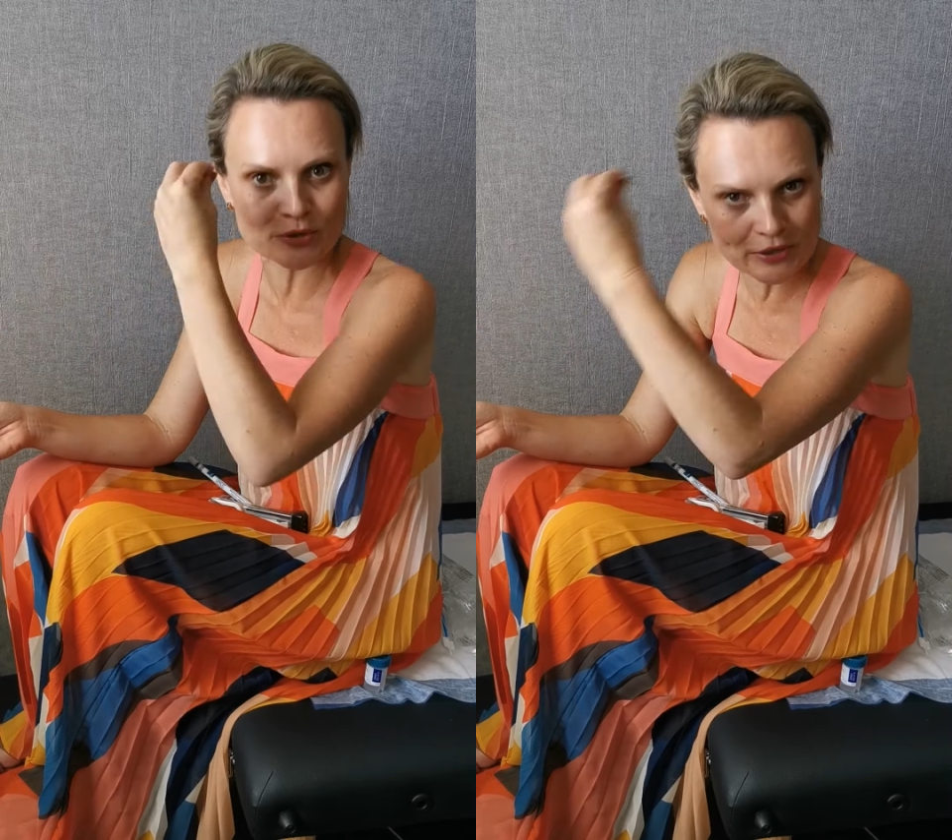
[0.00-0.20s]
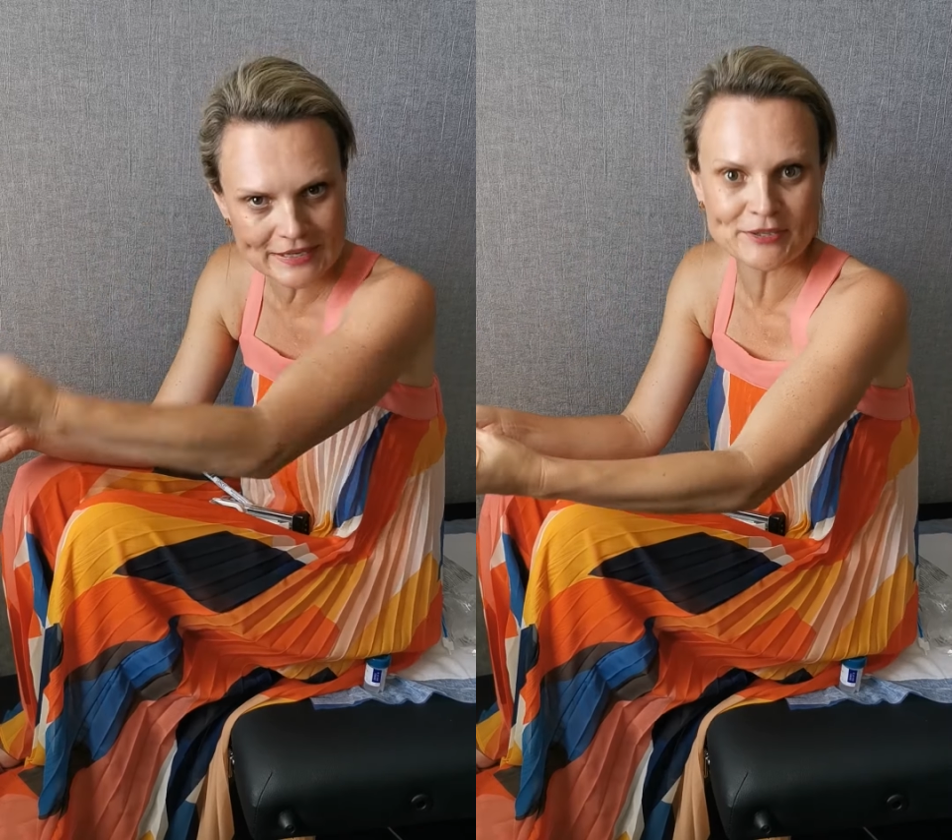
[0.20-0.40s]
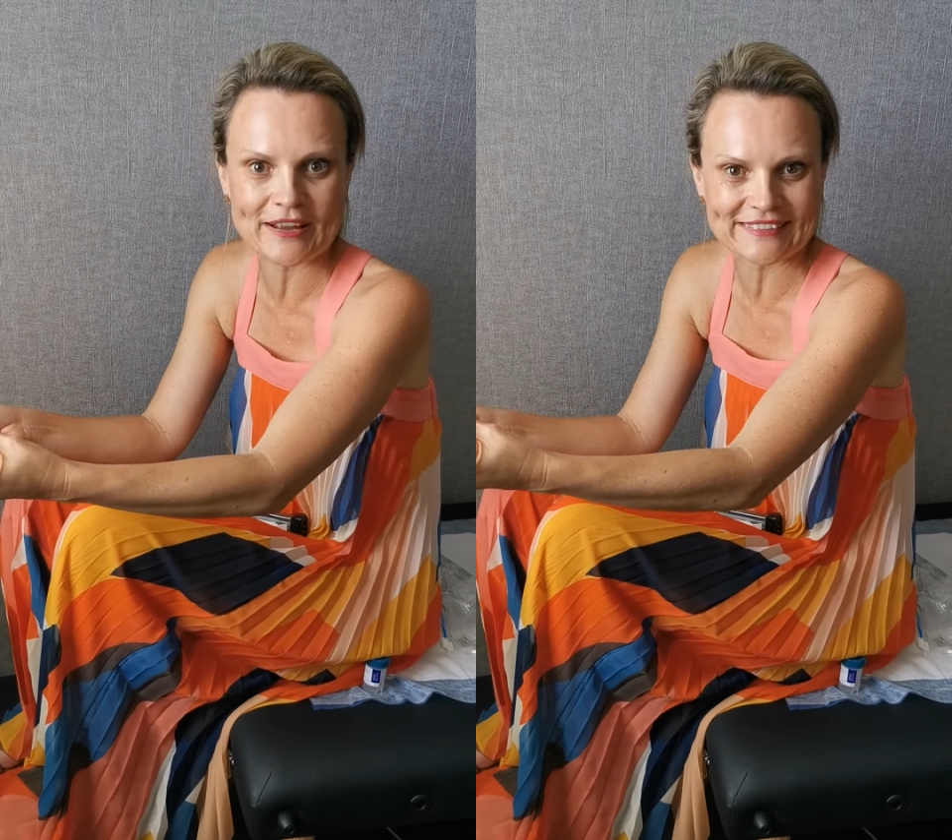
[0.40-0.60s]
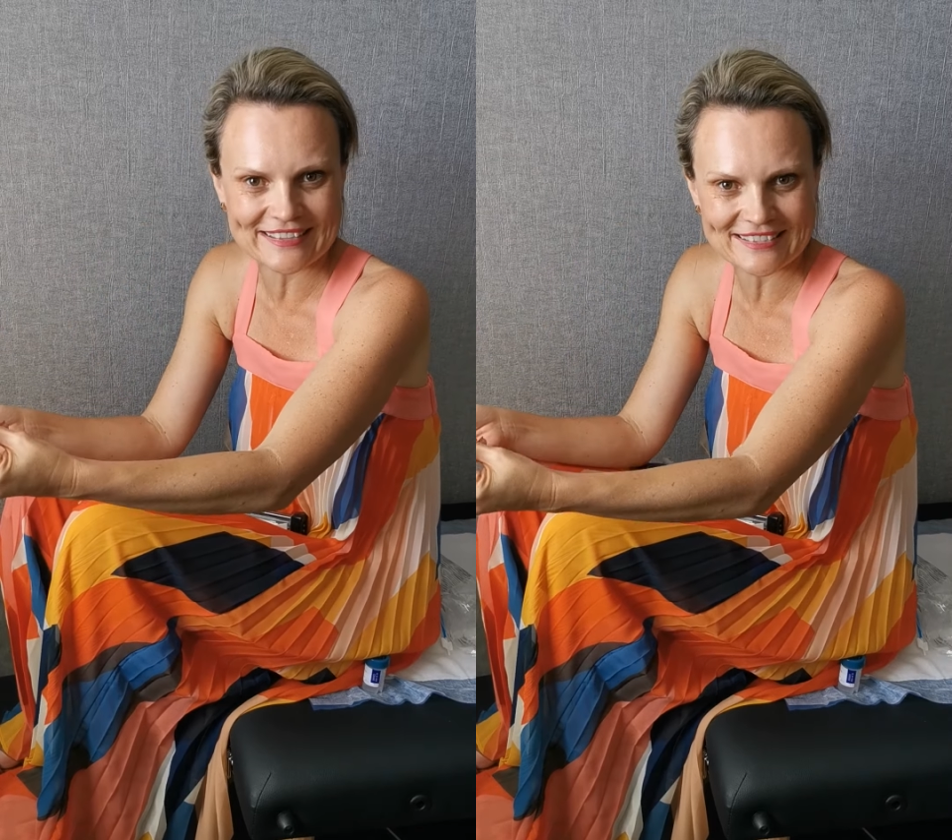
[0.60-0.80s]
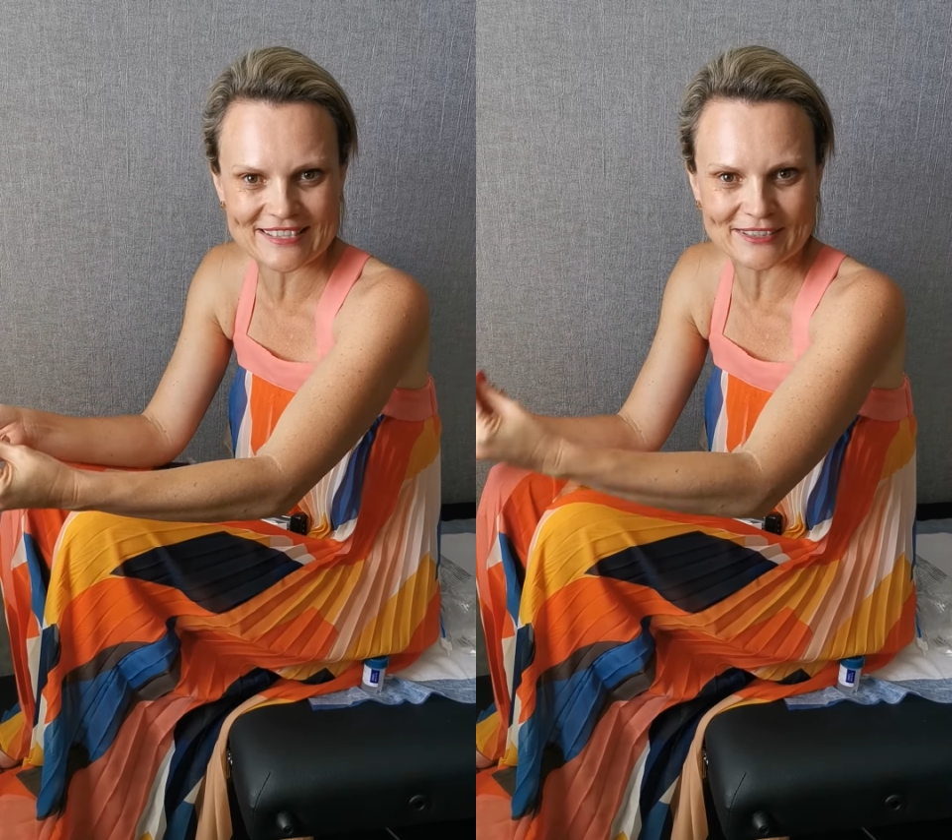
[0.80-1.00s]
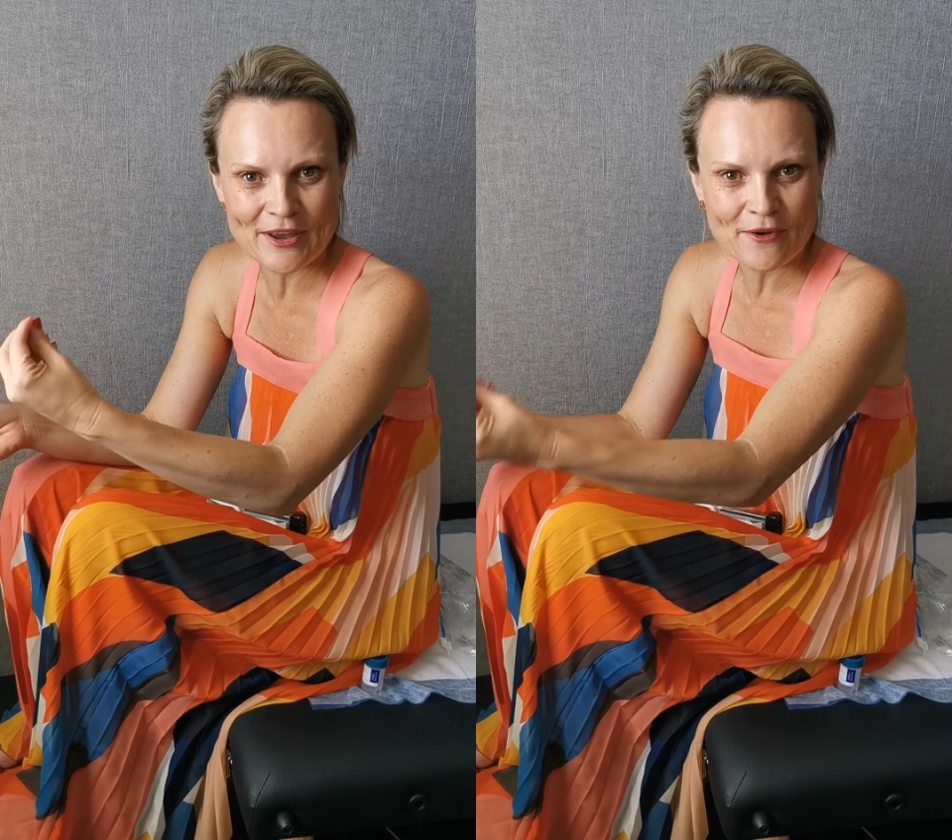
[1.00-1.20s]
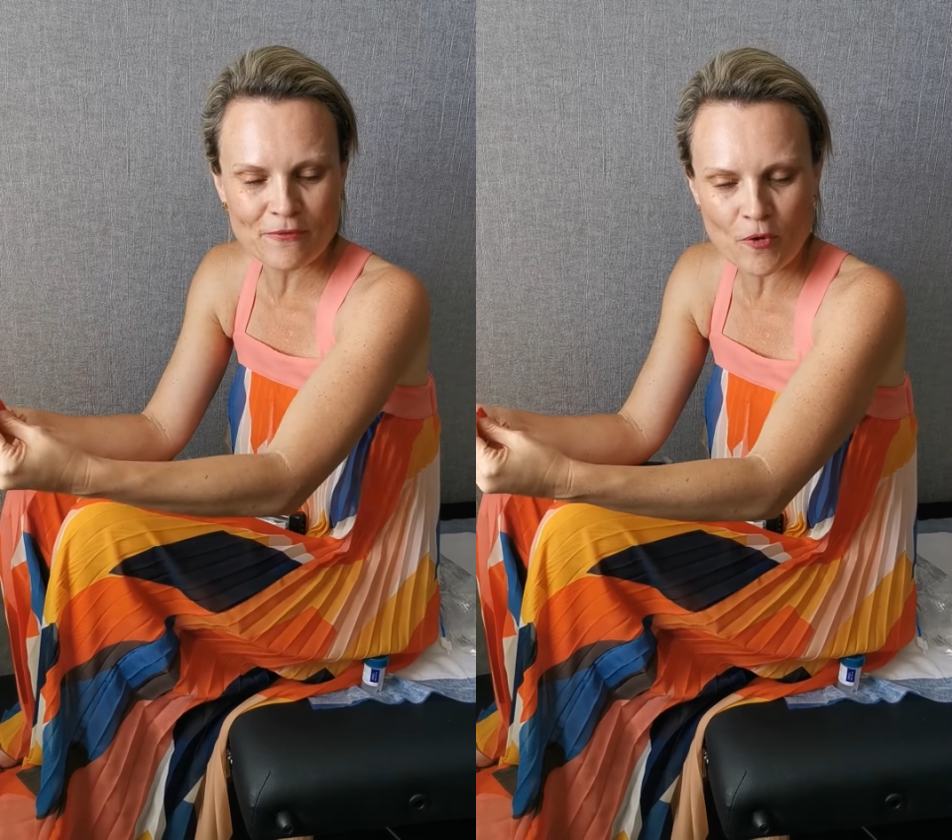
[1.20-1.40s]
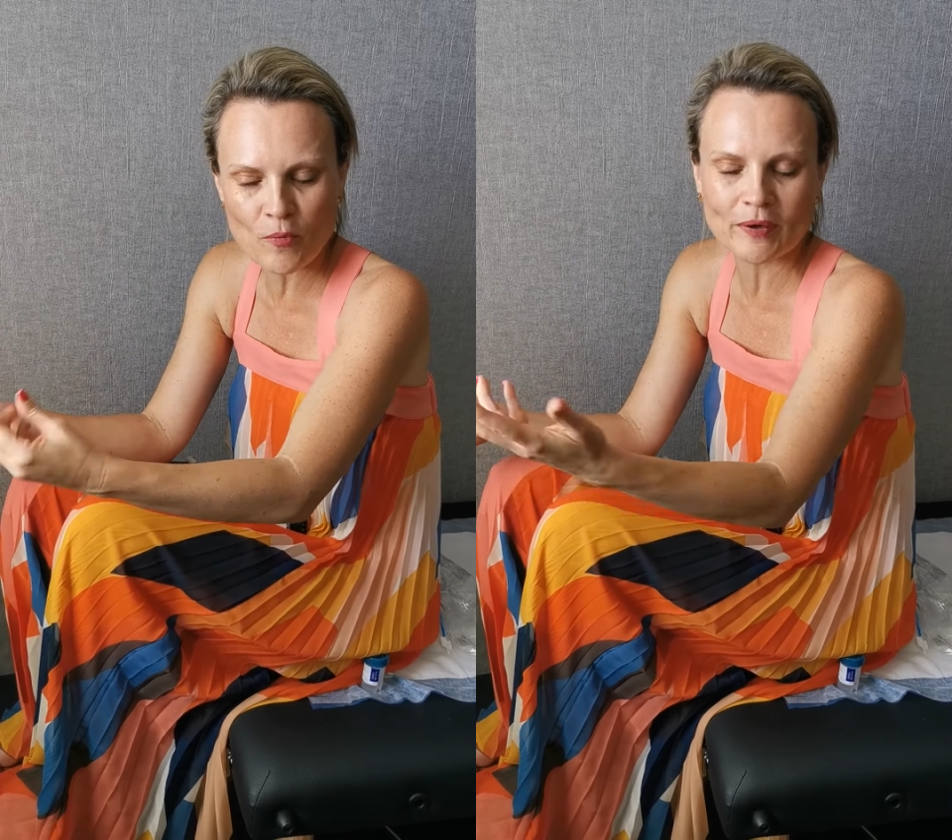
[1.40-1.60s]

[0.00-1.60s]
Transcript: that you need to get tested for,